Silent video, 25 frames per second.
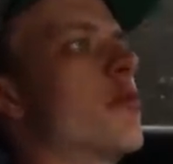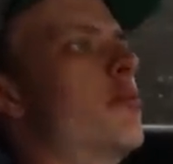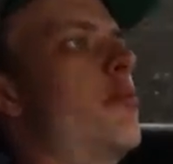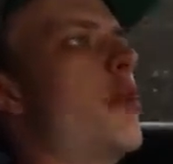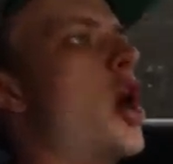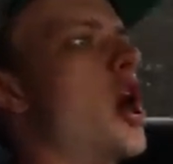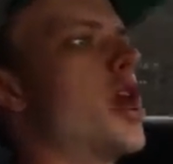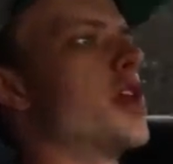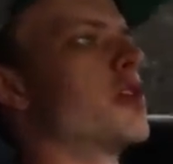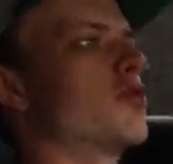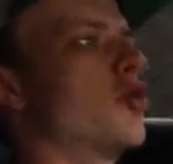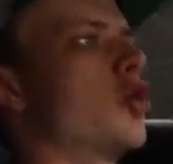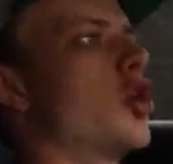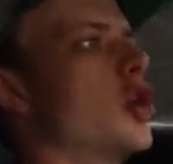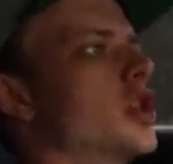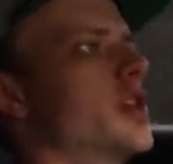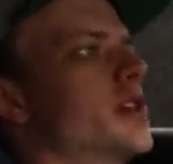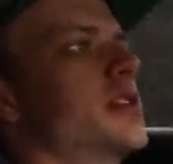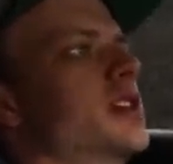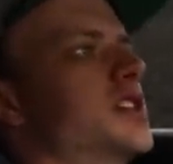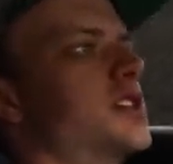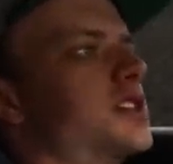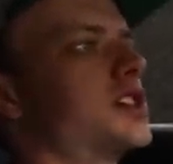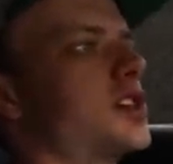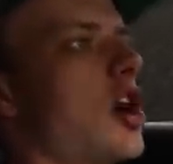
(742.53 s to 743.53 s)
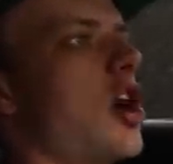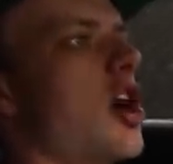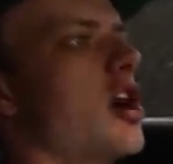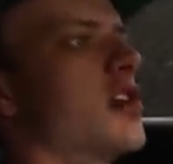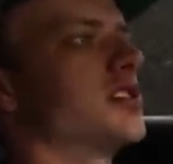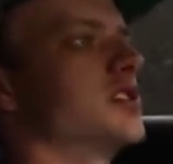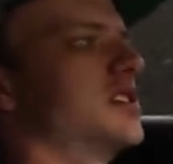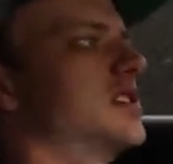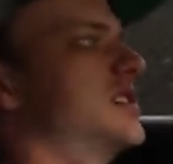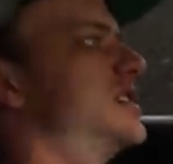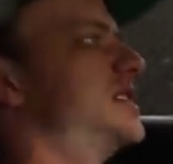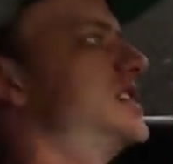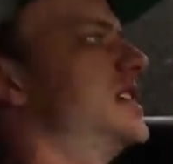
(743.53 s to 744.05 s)
body roll in this car
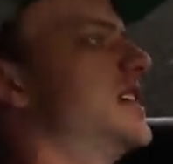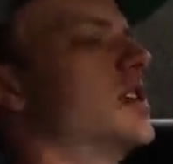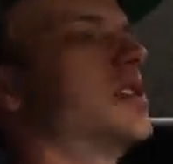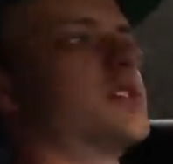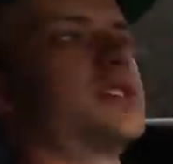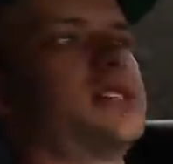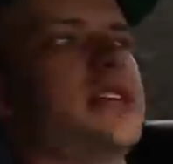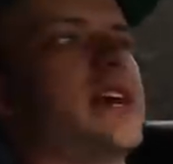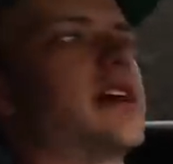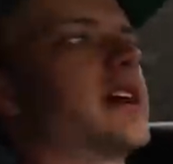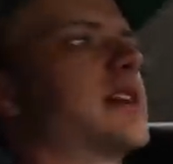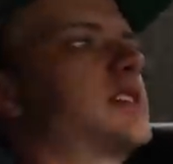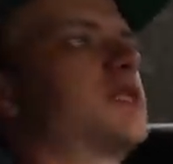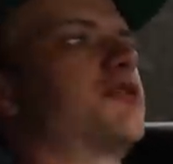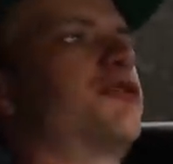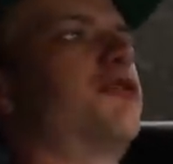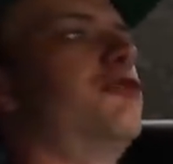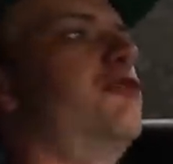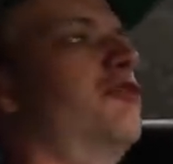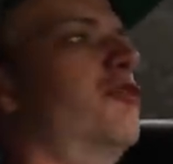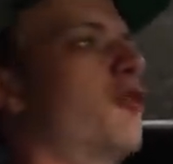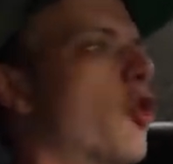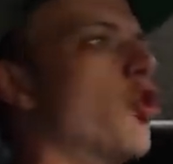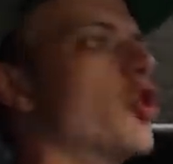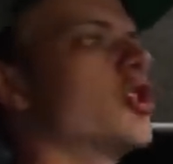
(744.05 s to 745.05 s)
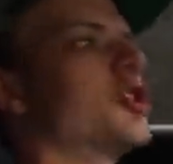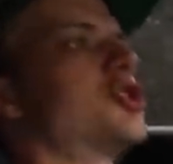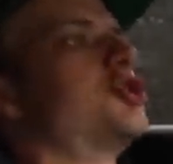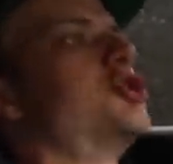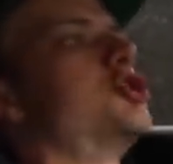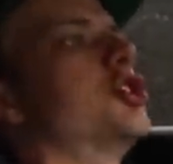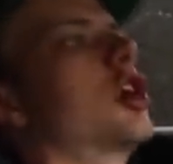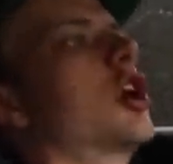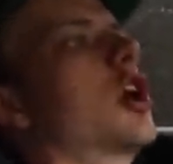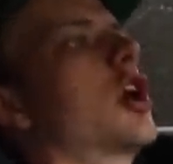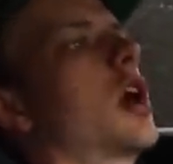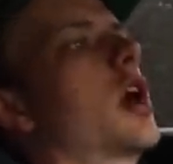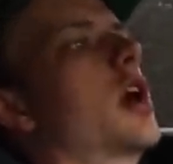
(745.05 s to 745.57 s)
than the Z06 for
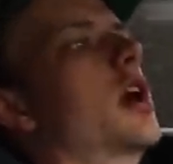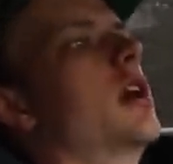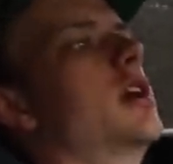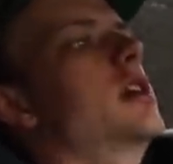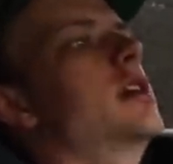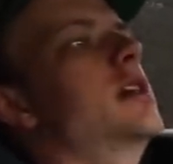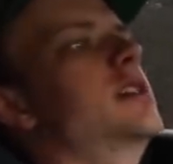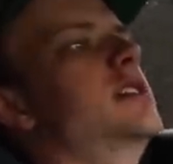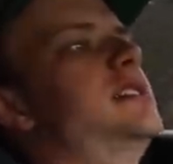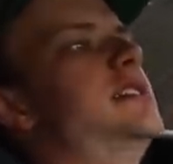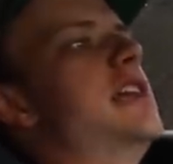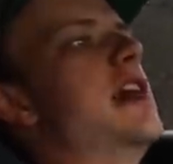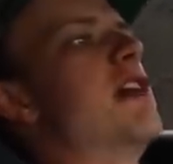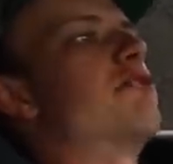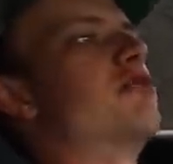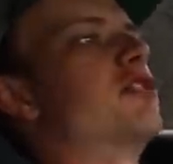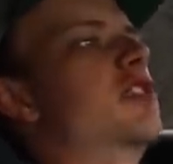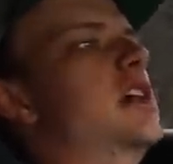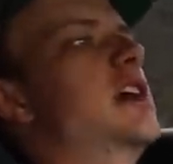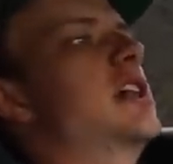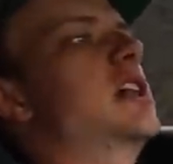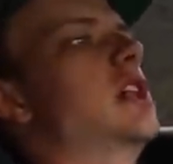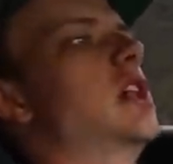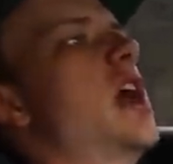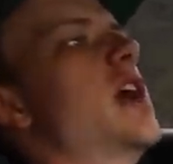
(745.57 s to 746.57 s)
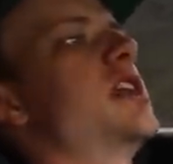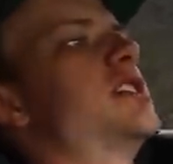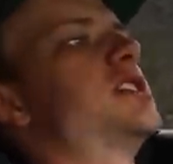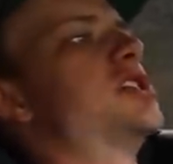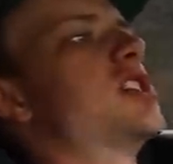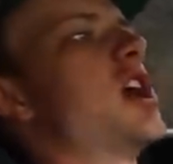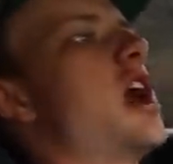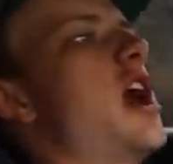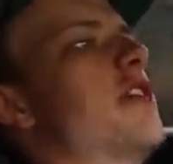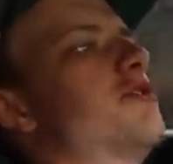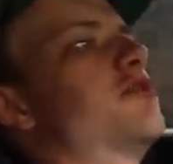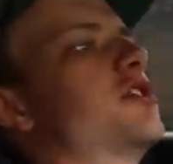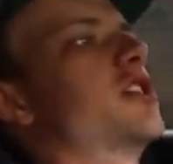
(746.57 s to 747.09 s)
sure. It's definitely a lot
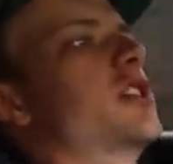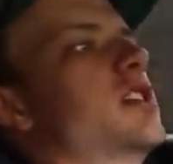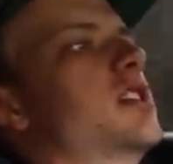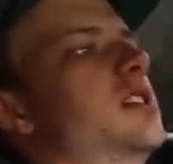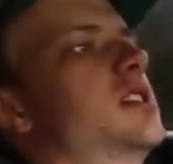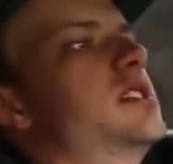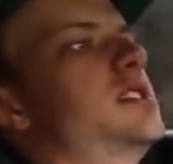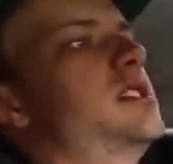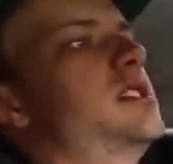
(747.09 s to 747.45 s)
softer than the